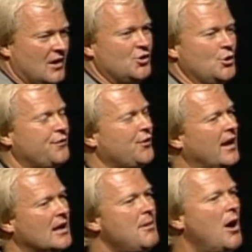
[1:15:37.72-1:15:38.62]
Do you
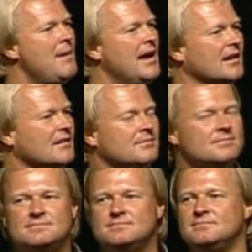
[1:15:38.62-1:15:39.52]
forget about Megan?
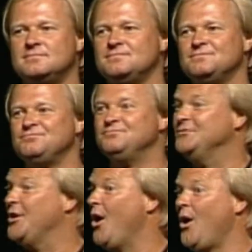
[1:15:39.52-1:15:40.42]

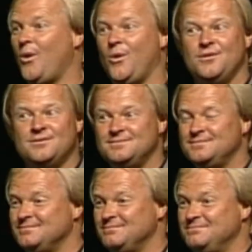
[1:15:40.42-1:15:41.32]
No.
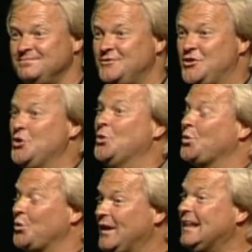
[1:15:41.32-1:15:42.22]
Do you
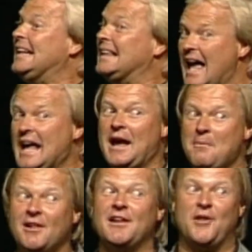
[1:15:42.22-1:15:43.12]
really like
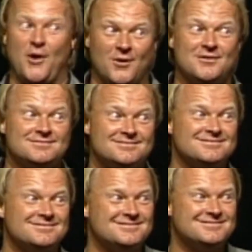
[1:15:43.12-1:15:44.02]
Emily, though?
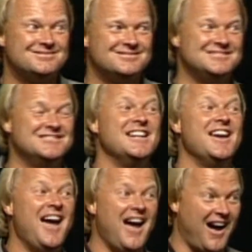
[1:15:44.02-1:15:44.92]

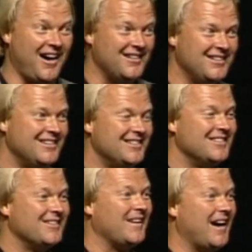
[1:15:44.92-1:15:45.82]
Yeah.
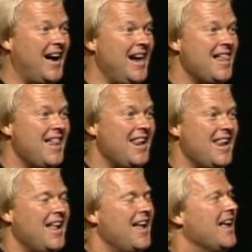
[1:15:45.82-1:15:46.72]
Okay?
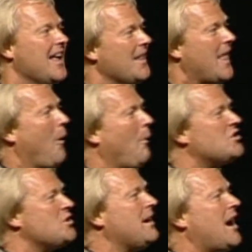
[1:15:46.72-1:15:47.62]
Now,
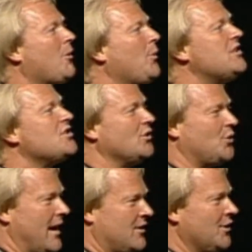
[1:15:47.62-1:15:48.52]
once you become a regional
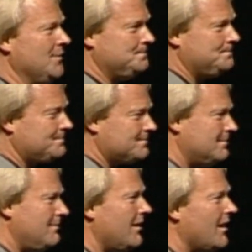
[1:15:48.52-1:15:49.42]
director,
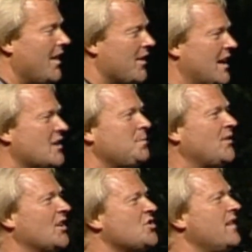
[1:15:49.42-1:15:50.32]
the next
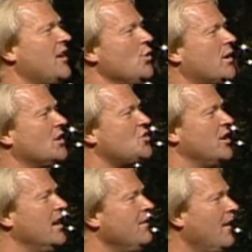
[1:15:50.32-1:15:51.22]
position that you can
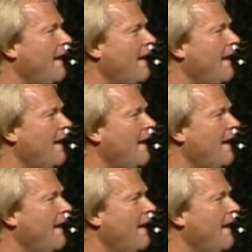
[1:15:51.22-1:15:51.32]
achieve